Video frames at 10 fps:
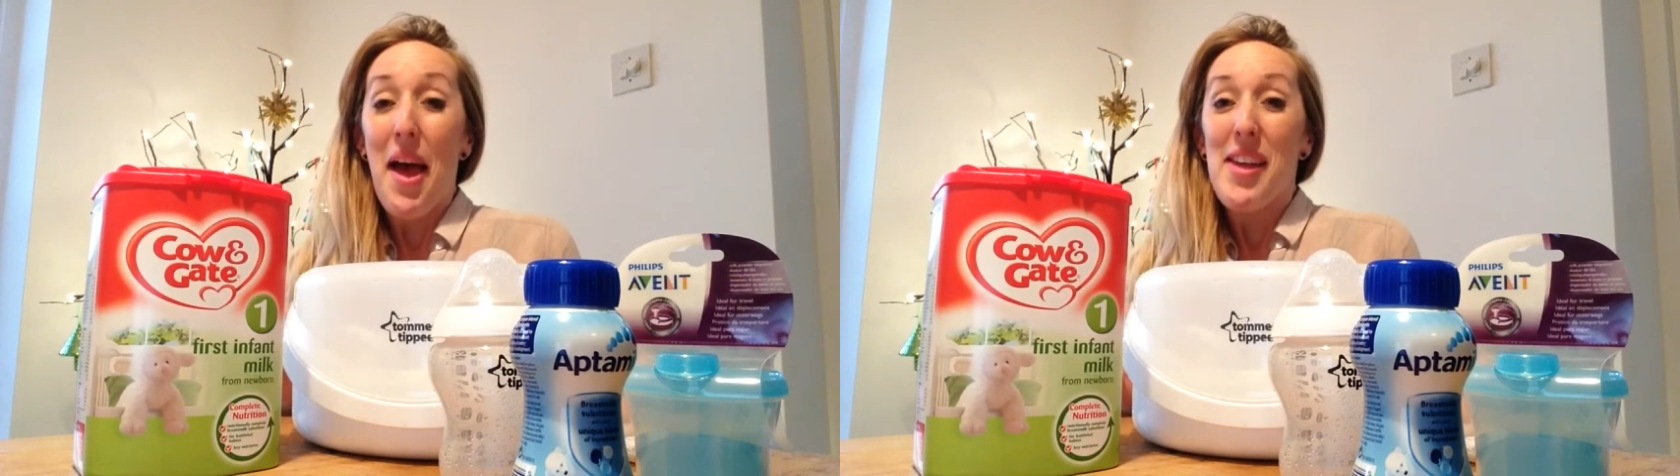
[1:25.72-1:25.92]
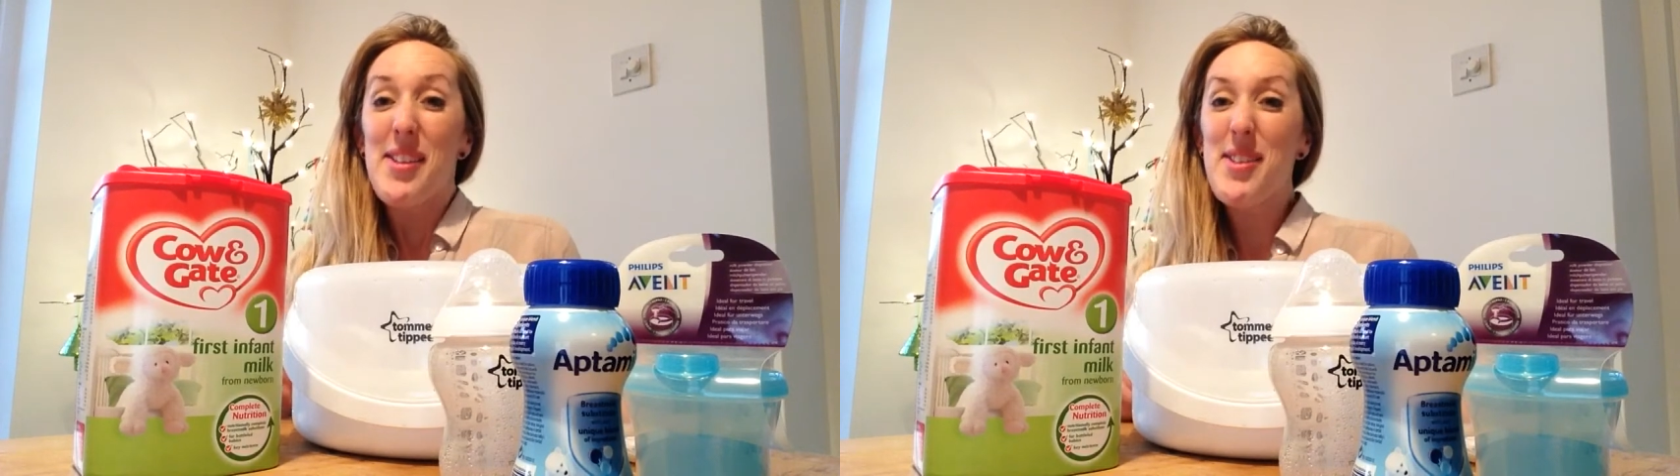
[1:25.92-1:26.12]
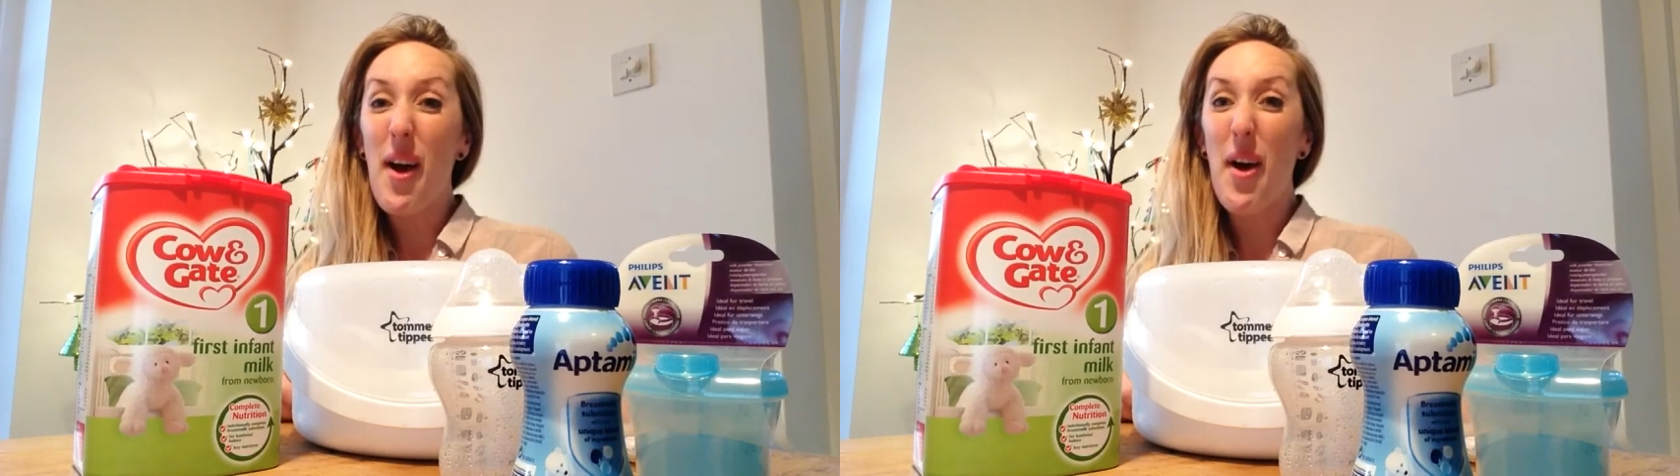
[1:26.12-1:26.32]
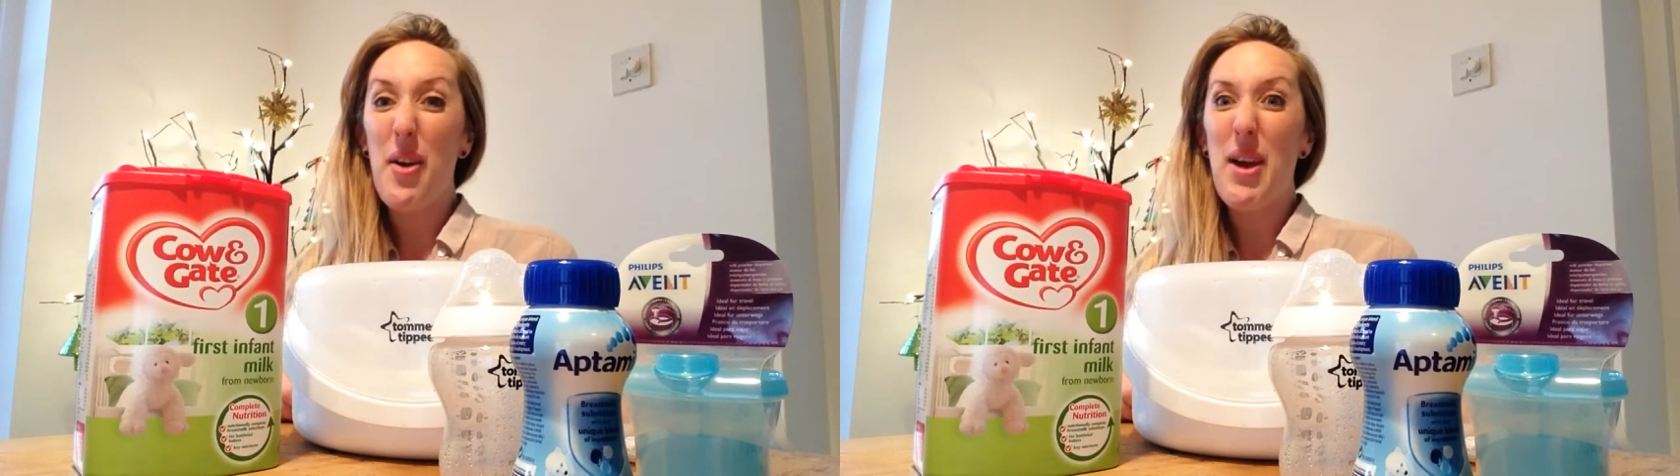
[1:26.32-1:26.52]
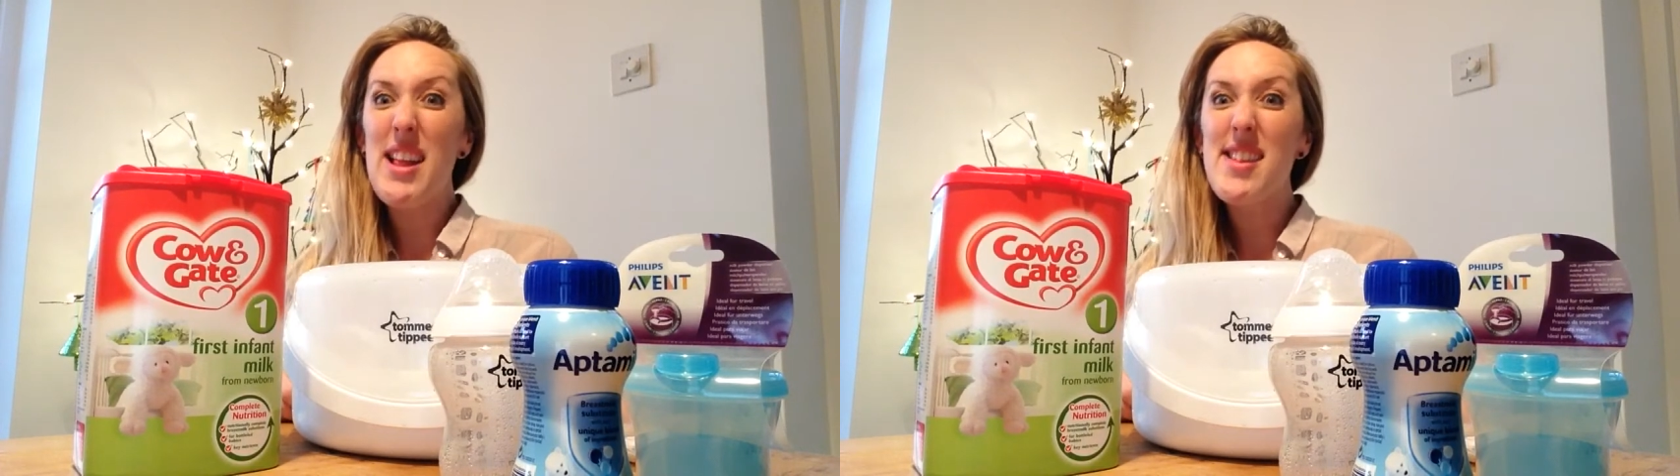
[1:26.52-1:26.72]

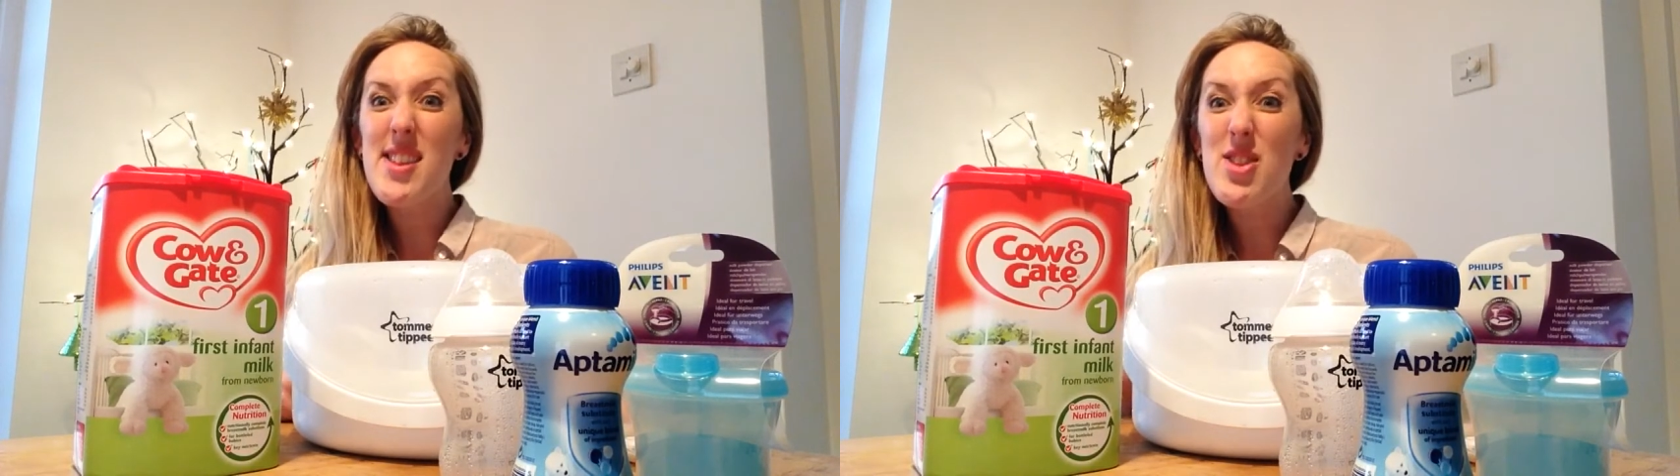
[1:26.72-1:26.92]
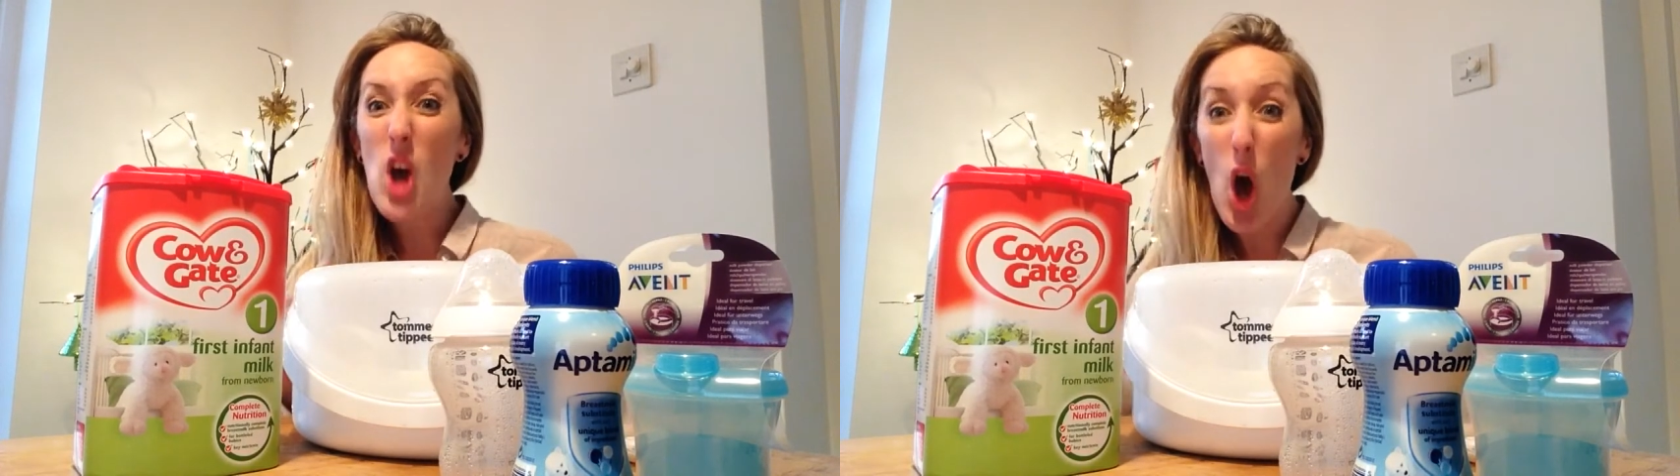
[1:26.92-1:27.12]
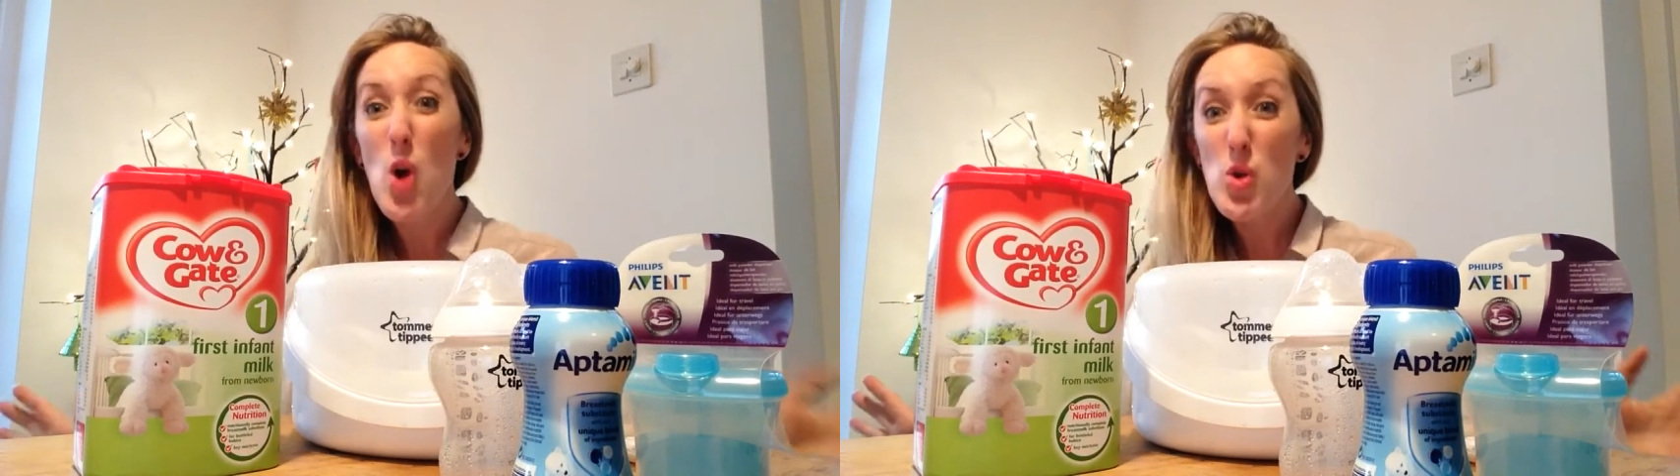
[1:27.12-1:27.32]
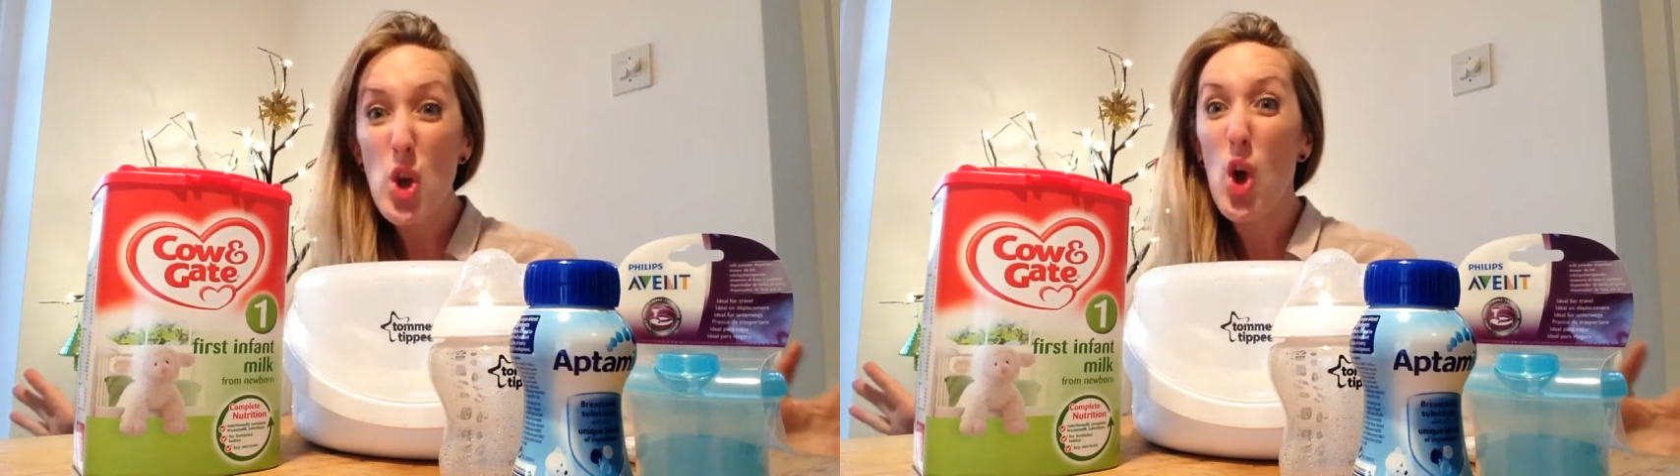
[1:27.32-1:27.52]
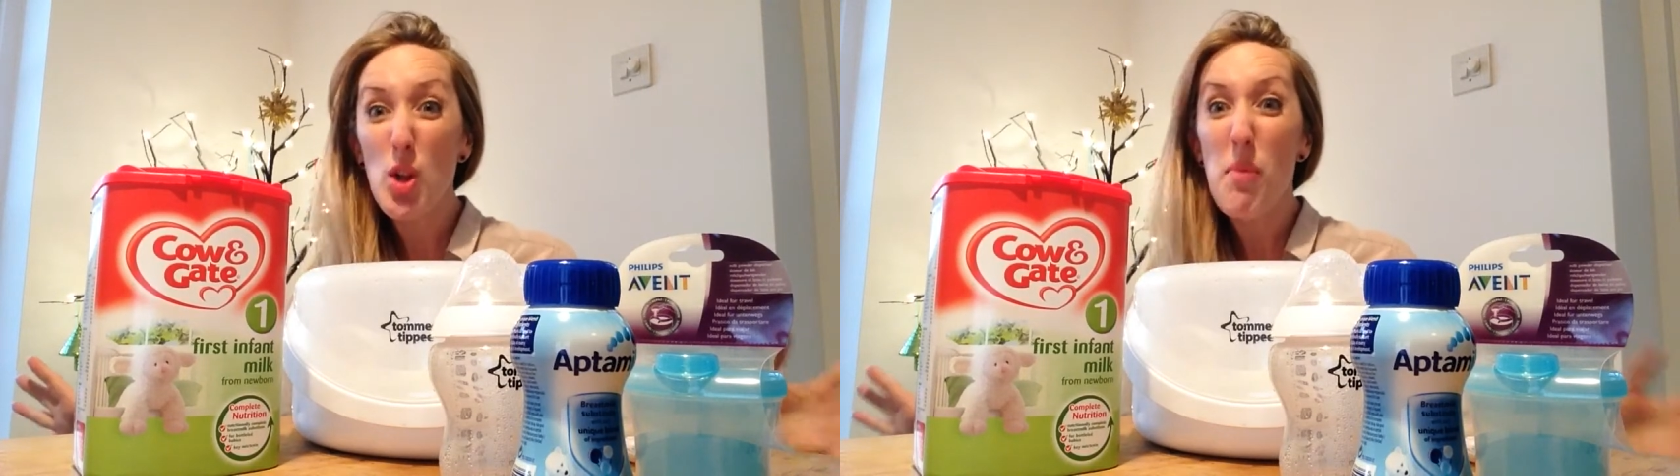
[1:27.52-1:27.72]
So it's total